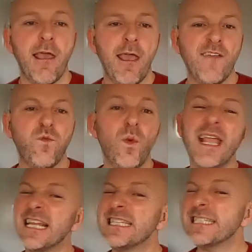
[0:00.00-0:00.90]
If we
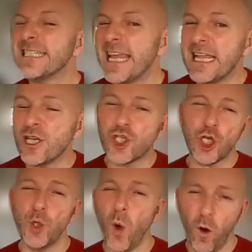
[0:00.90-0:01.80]
concede
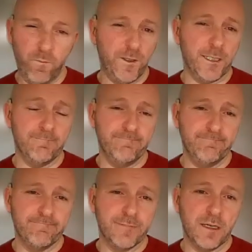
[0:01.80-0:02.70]
too often,
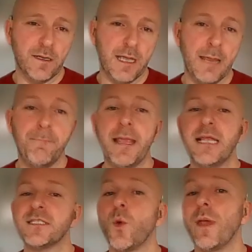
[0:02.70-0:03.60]
it
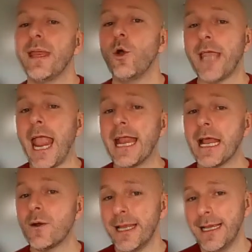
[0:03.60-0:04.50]
means that we're not getting
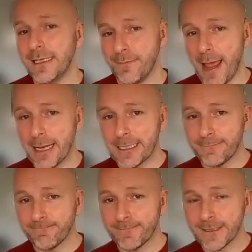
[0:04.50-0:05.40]
our needs met.
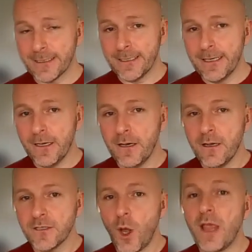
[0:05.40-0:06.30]

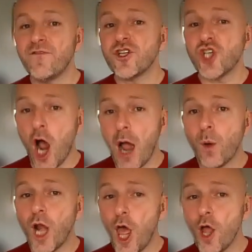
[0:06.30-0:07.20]
So if a
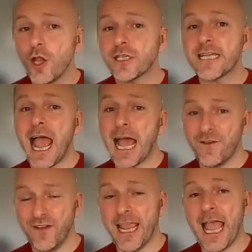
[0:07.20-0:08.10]
child learns to
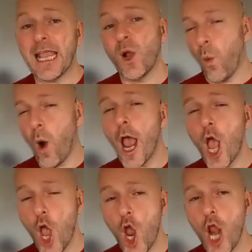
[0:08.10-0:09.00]
advocate quite
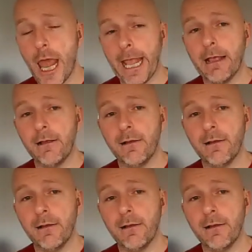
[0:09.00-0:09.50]
early